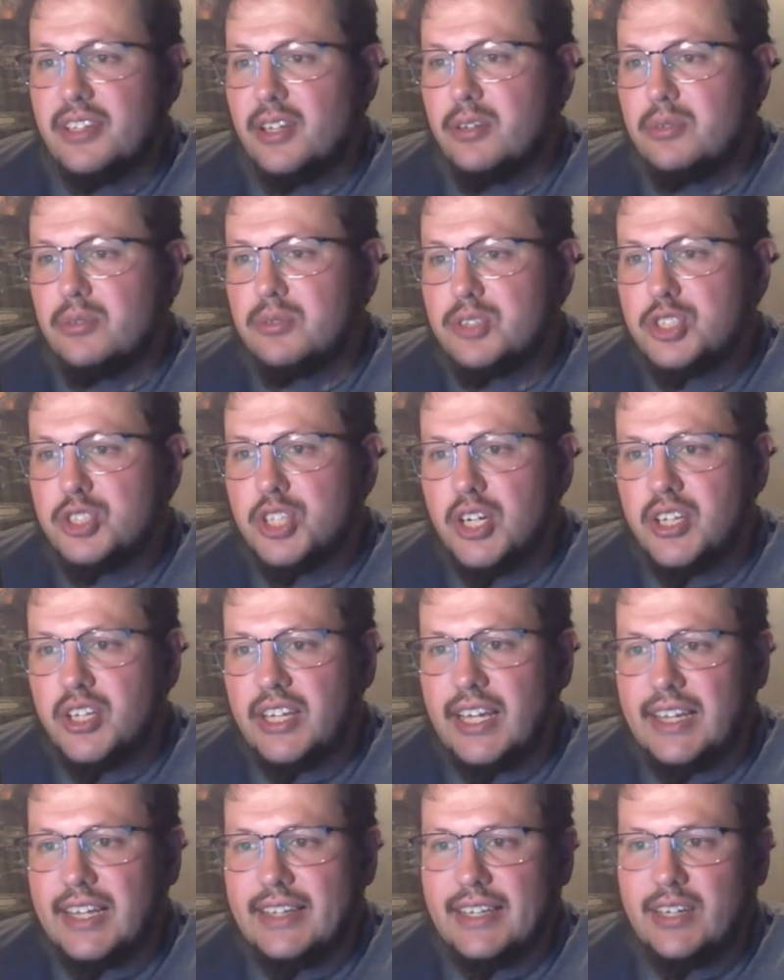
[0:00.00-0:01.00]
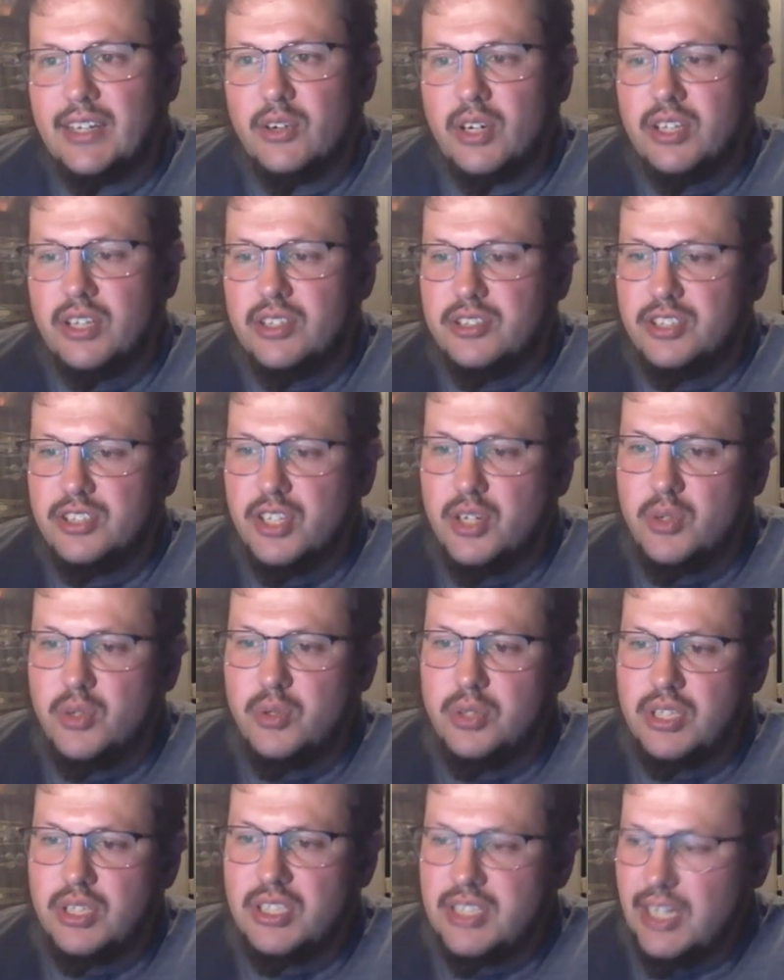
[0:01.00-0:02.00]
I'll share that later on the show, who
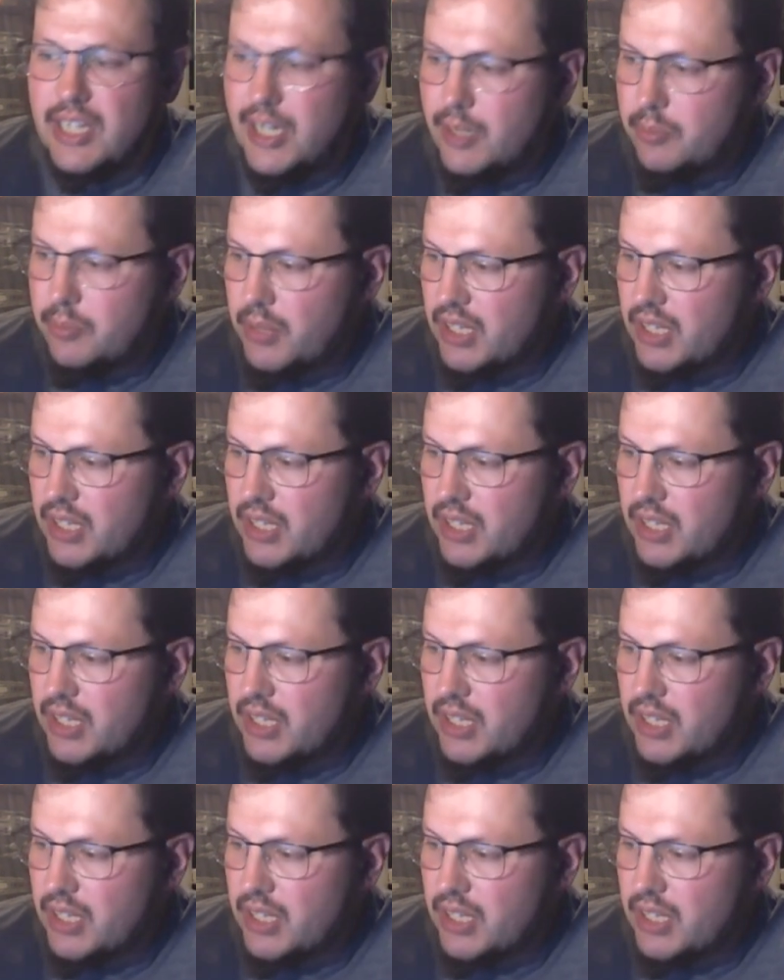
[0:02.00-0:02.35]
the top